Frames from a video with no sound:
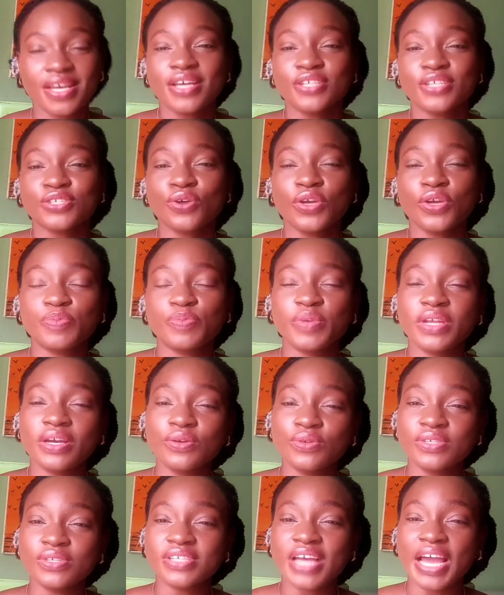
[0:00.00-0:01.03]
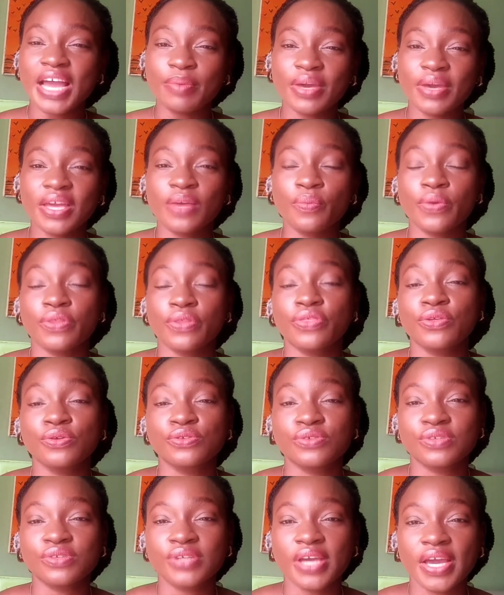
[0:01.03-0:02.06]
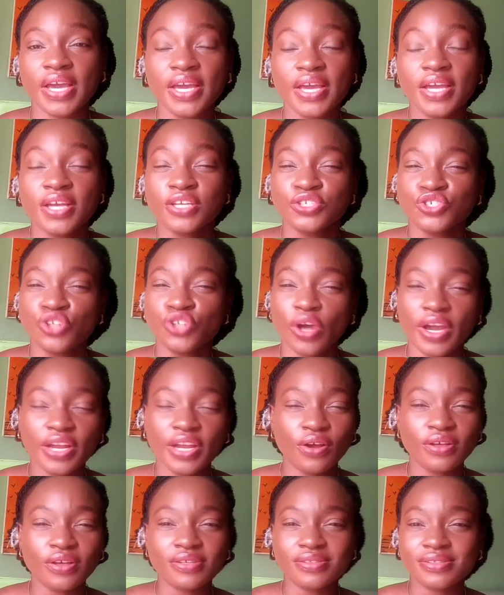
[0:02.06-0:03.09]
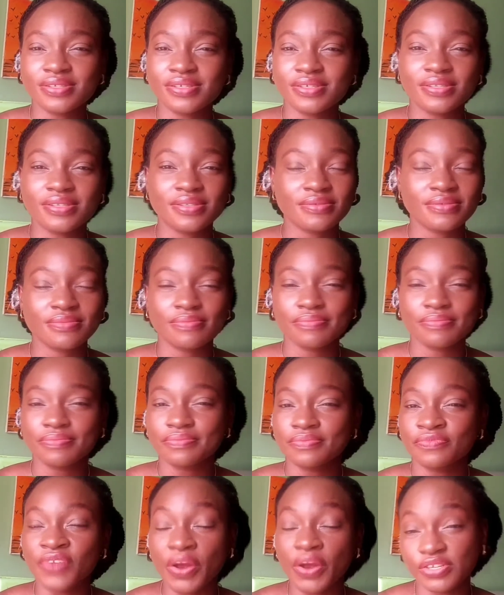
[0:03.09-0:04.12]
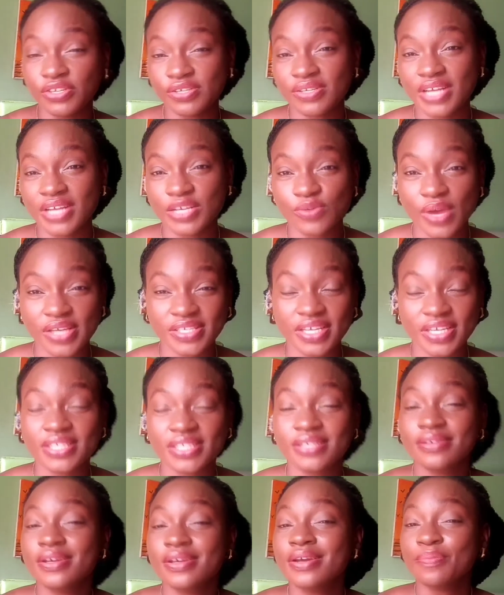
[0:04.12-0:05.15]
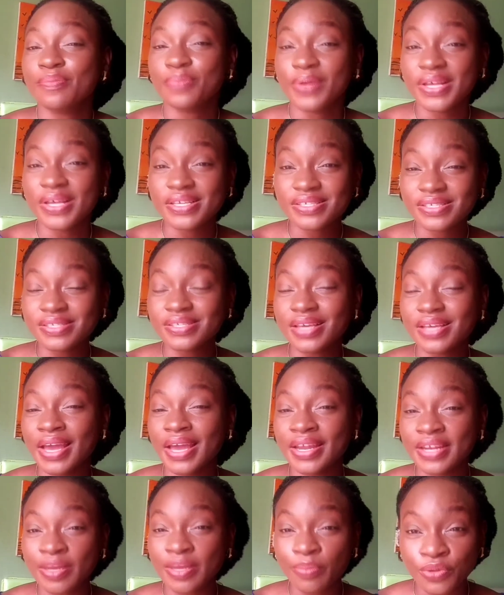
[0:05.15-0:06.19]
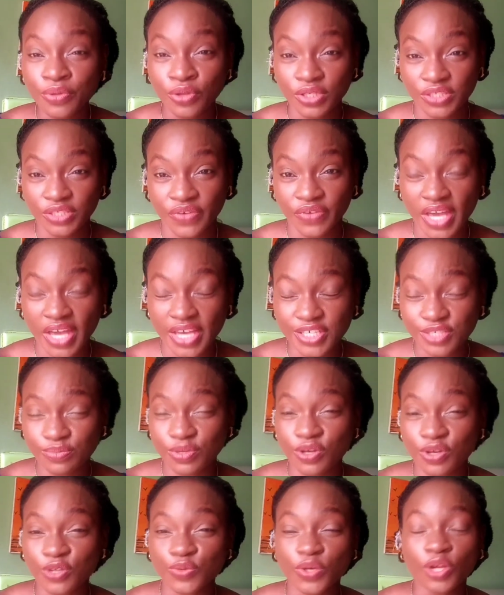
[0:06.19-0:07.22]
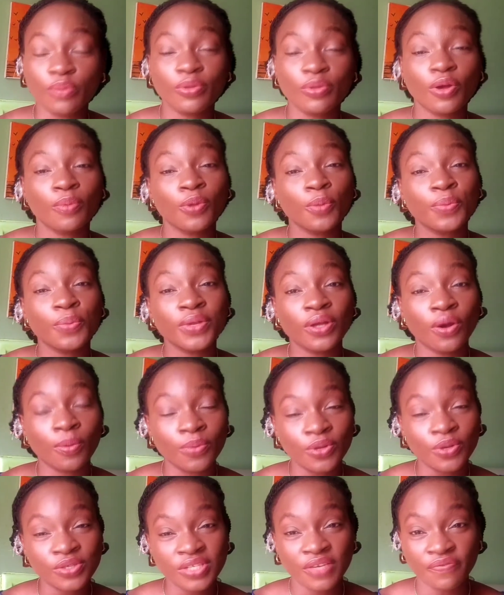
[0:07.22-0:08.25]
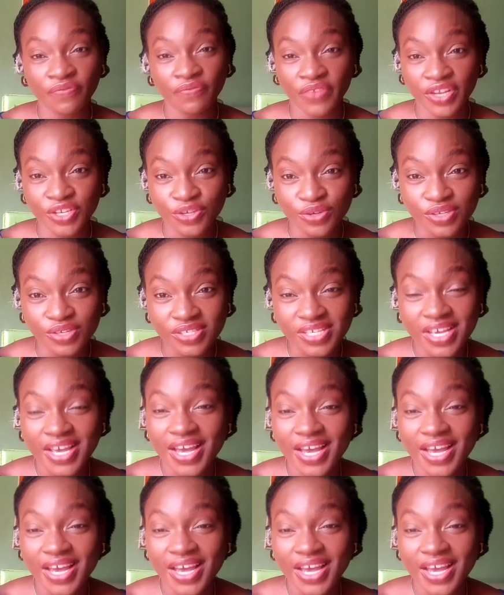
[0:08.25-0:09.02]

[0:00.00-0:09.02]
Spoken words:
So it's been a good time again with you today. Join us very soon. That's why I said please enable notification, because we're going to be uploading videos